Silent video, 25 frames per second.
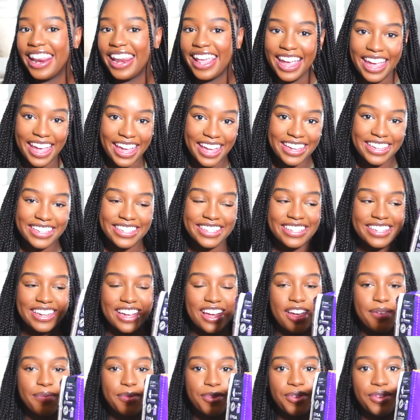Next,
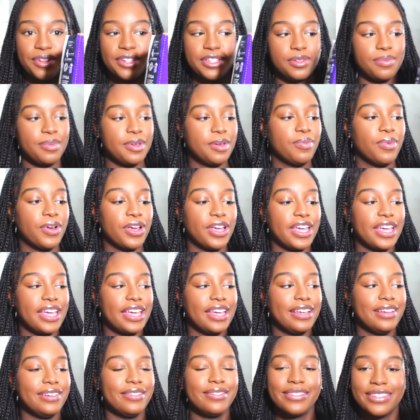I'm going to be
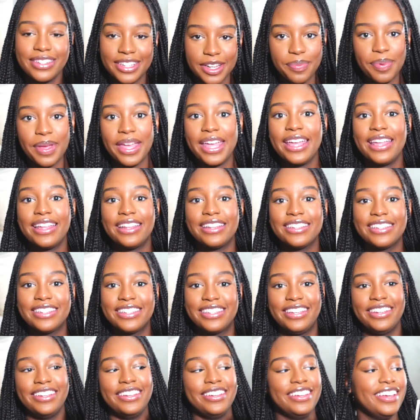bringing
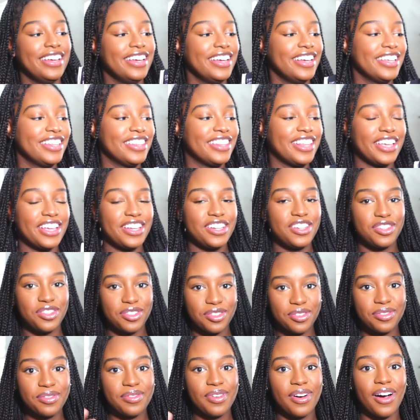Depends. They
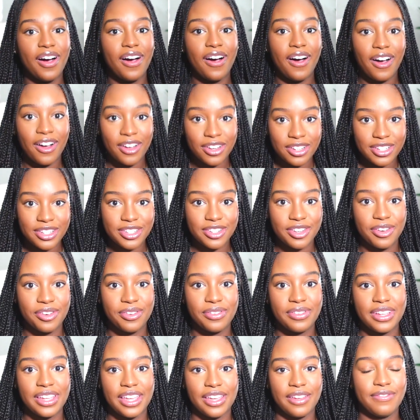do
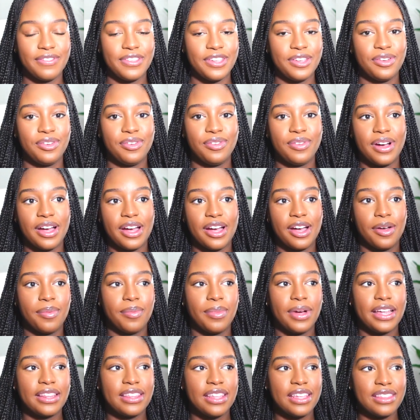also give you,
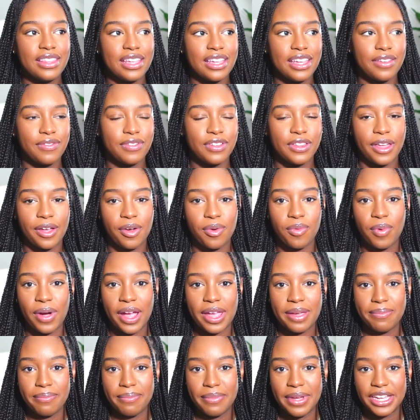I think they give you like
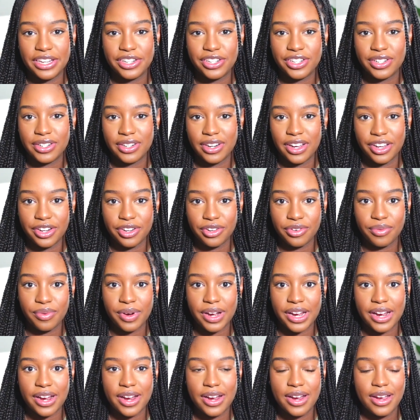white mesh
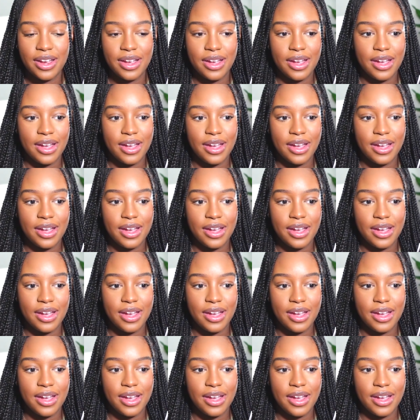underwear.